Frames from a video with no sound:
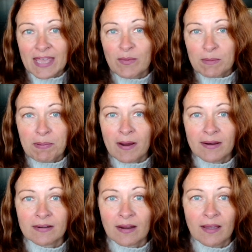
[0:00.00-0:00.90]
They were
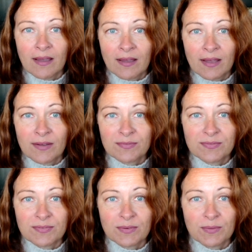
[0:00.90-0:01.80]
part of
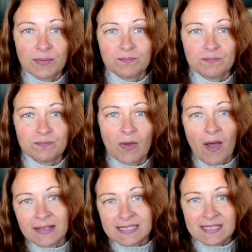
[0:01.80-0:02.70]

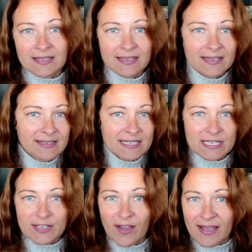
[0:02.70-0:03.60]
oxalate
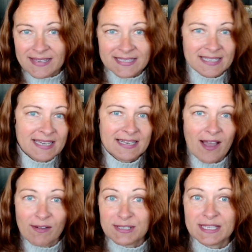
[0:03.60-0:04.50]
detoxing,
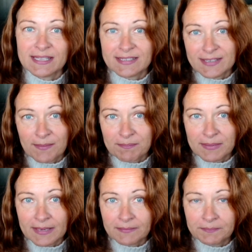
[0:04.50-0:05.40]
oxalate dumping.